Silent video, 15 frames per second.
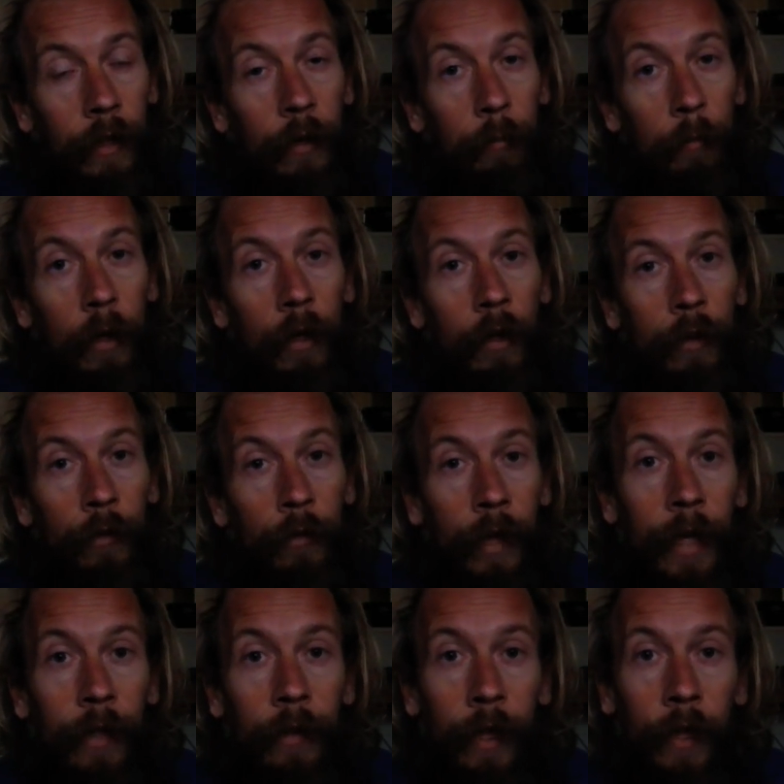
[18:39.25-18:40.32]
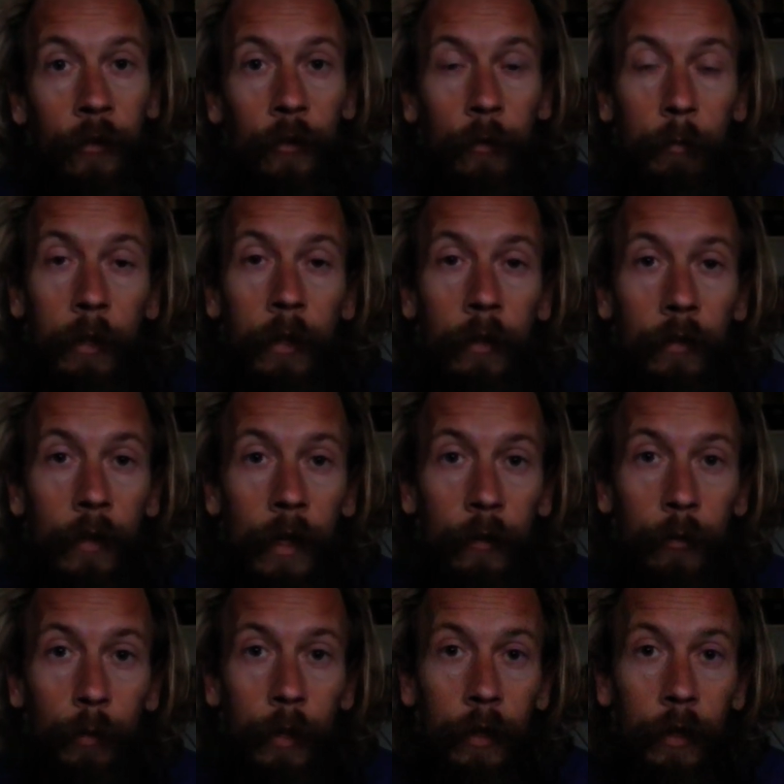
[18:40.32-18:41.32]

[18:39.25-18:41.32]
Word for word: could block the radiation because that's what